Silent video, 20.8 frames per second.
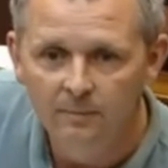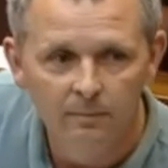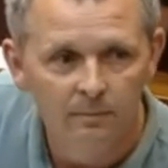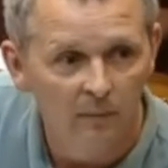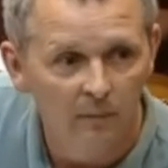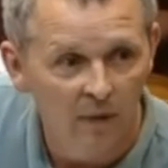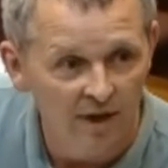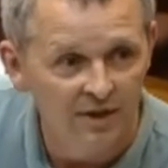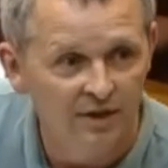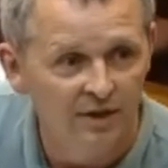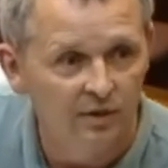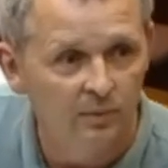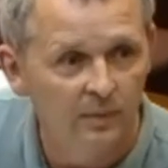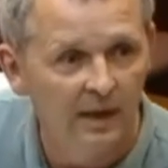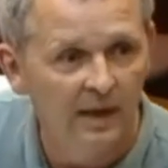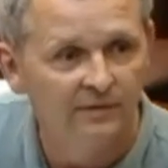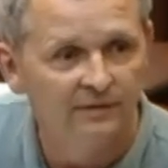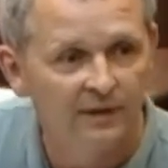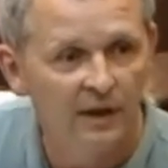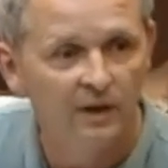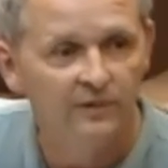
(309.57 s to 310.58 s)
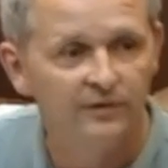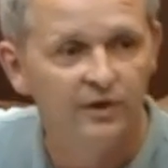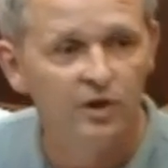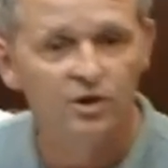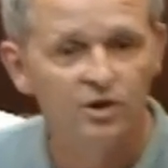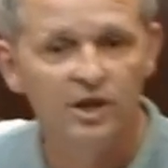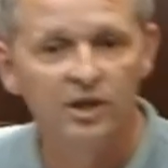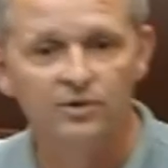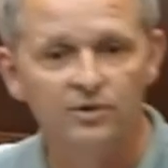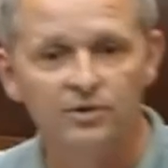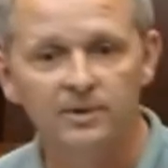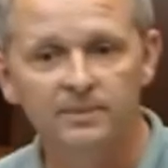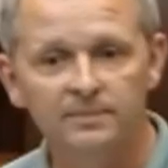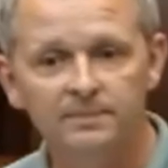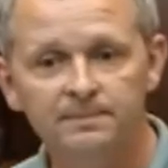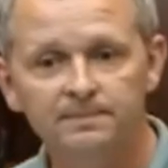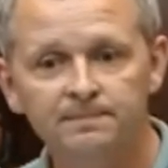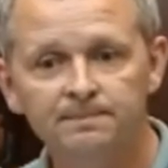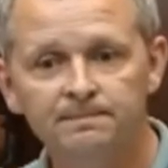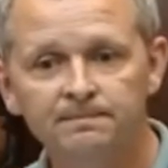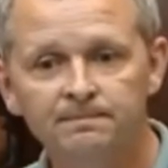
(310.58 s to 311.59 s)
minding the welfare of their children.
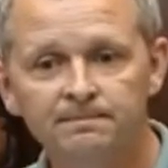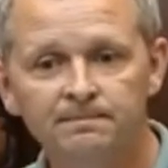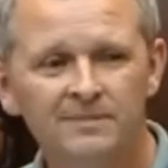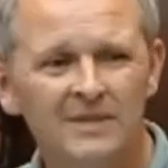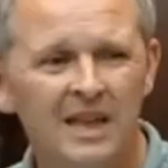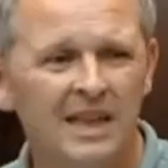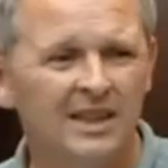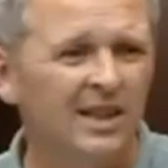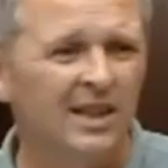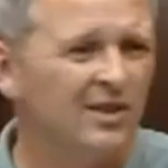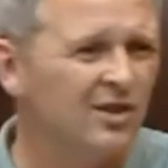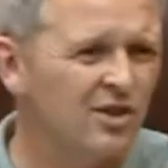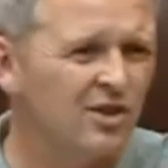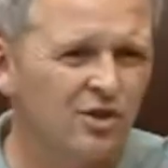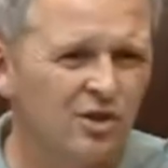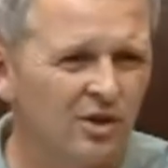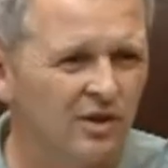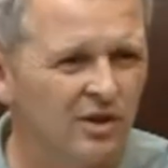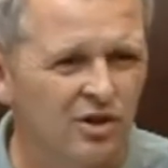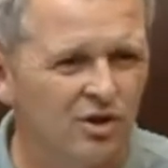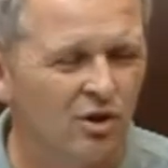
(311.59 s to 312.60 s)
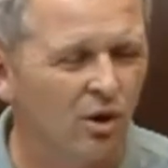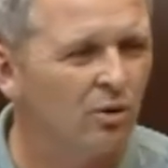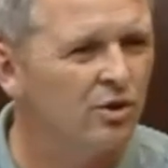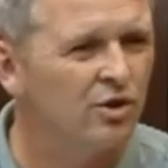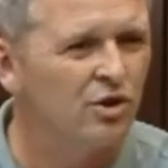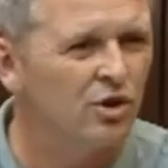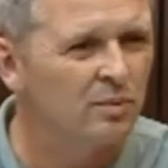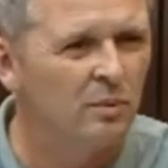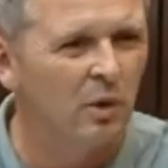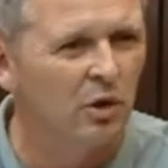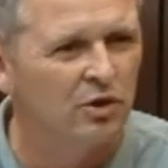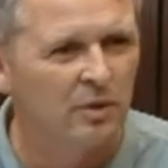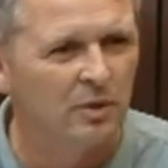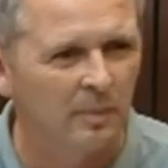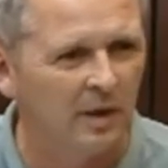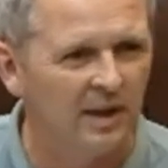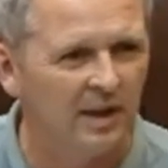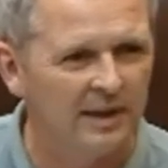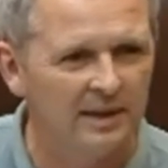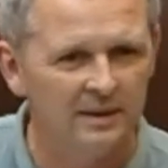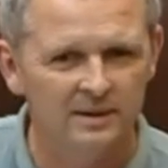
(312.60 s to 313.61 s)
And the stories just
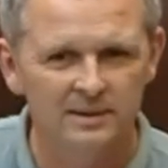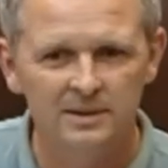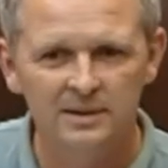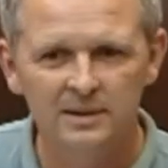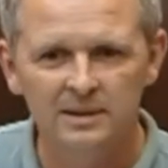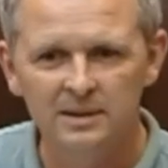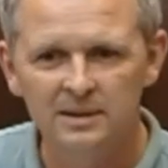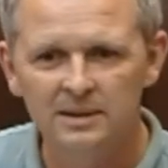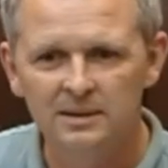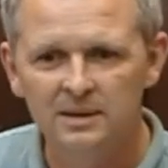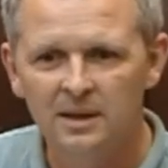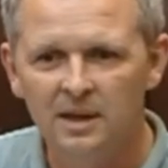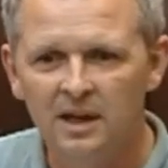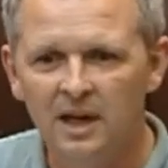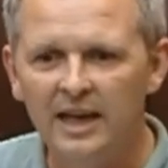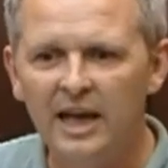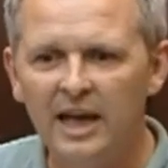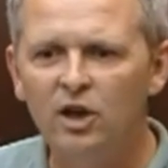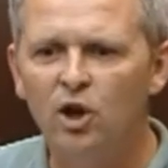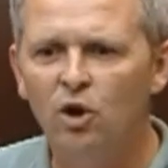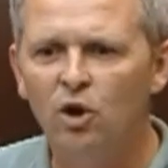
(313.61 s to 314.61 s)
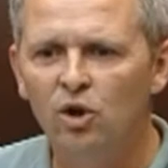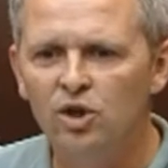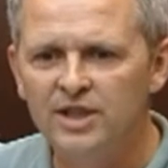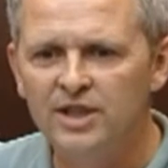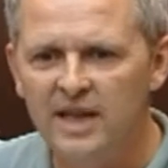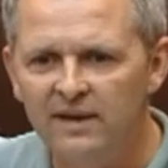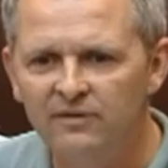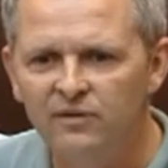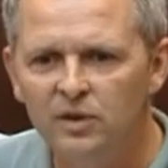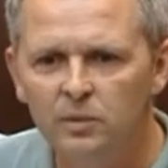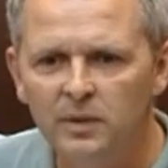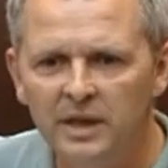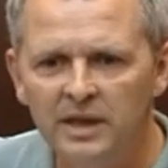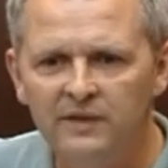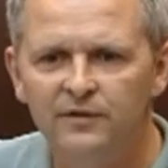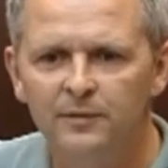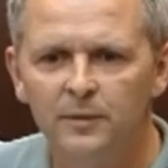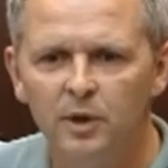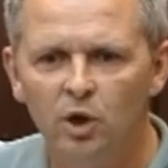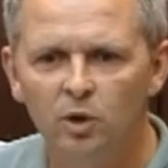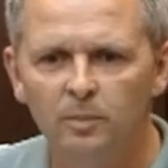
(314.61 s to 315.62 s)
multiply. I get calls every week
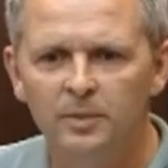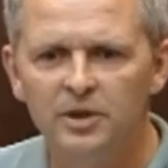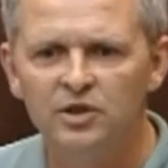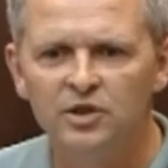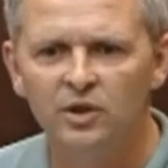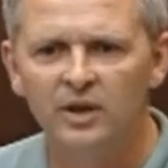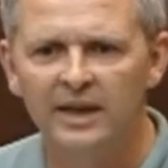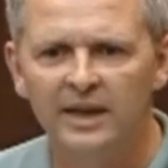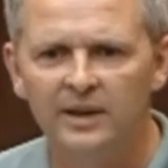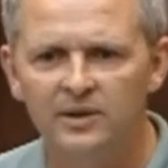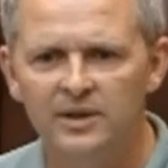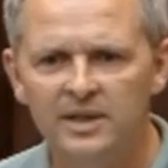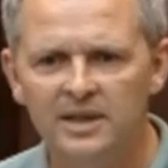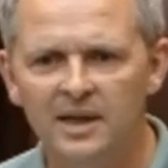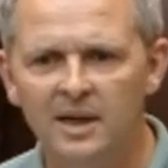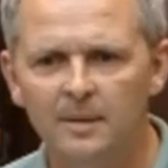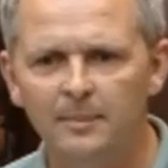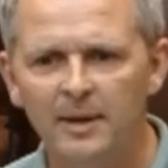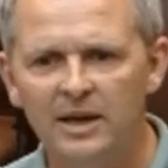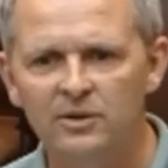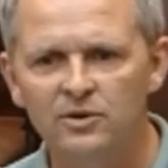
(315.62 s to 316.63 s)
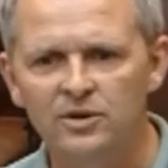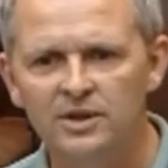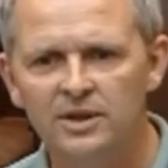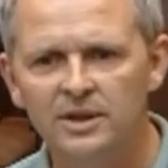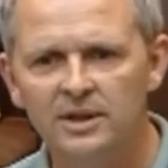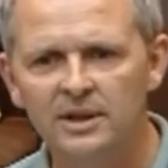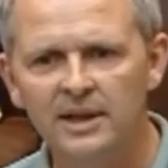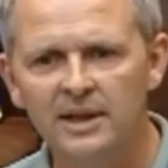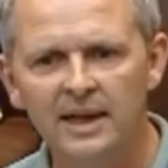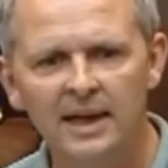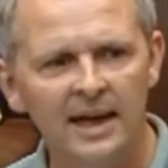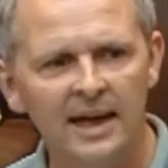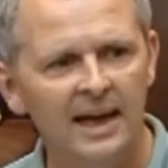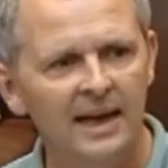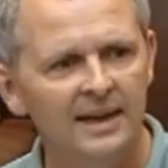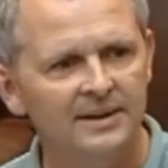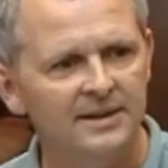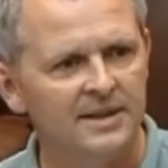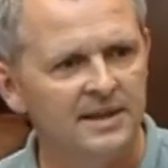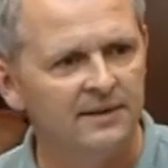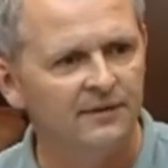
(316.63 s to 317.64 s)
from the Hub in Dunleary about
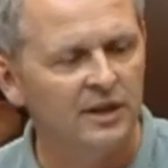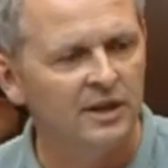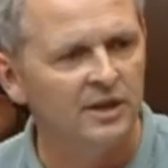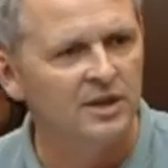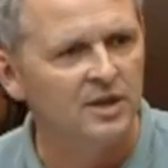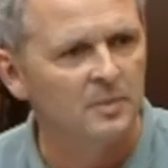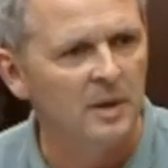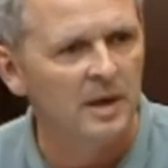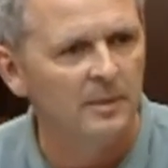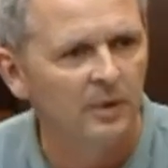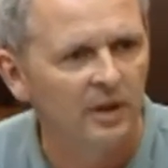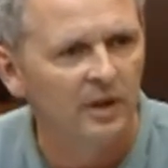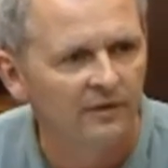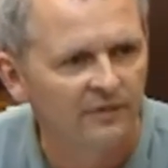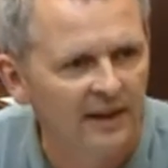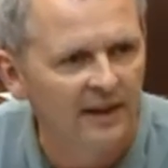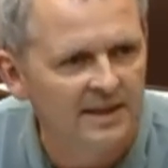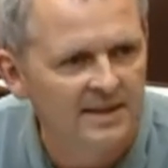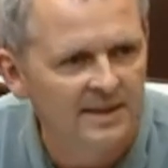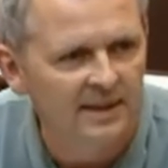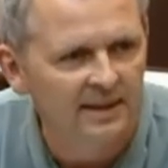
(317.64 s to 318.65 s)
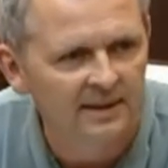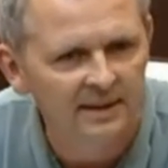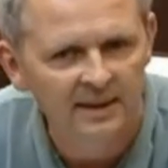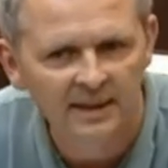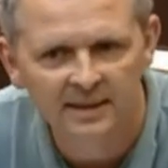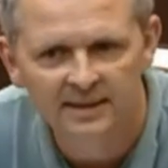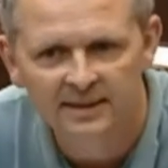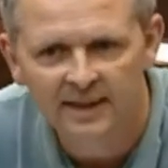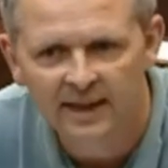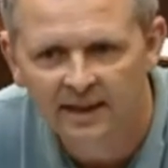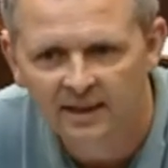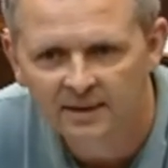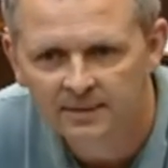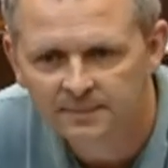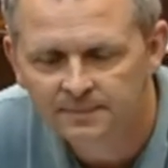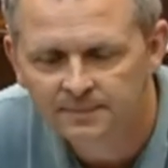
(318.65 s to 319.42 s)
the difficulties people are facing in there.